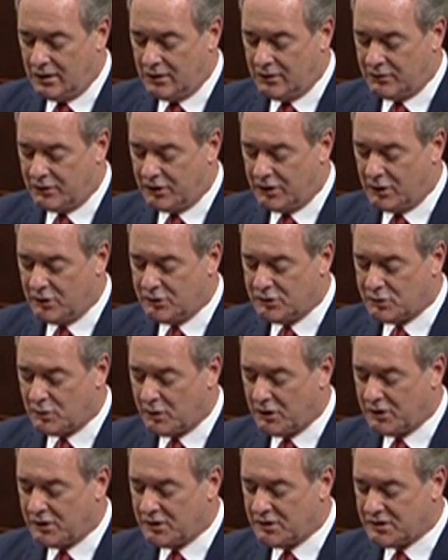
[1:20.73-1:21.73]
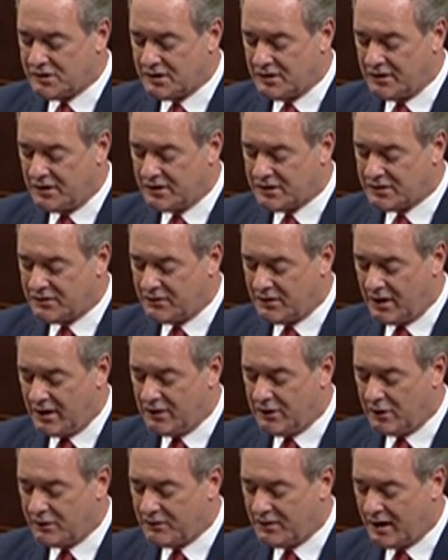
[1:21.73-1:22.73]
For those workers and
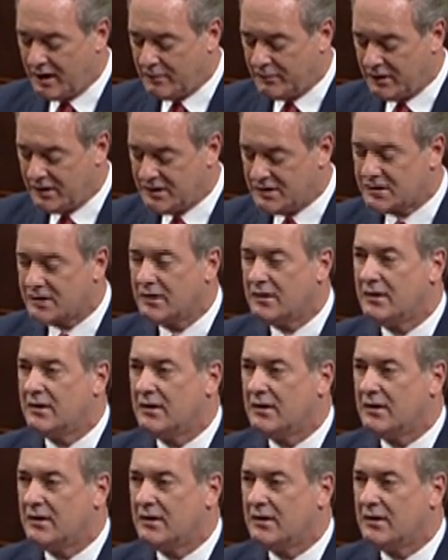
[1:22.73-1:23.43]
their families,